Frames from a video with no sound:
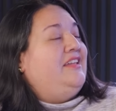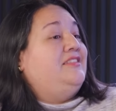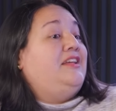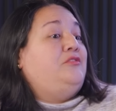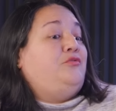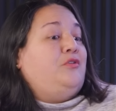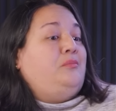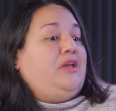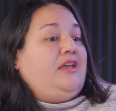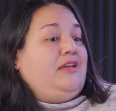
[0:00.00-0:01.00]
And then
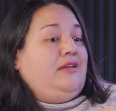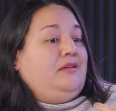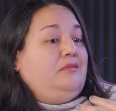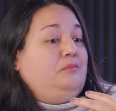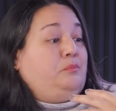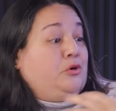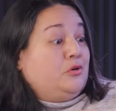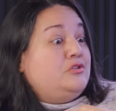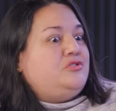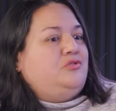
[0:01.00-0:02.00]
from a
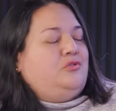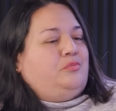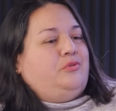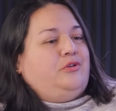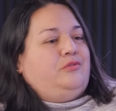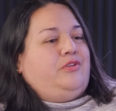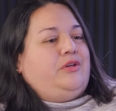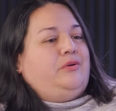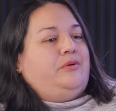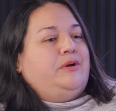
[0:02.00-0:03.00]
personal point of
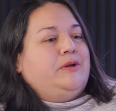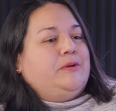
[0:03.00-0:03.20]
view,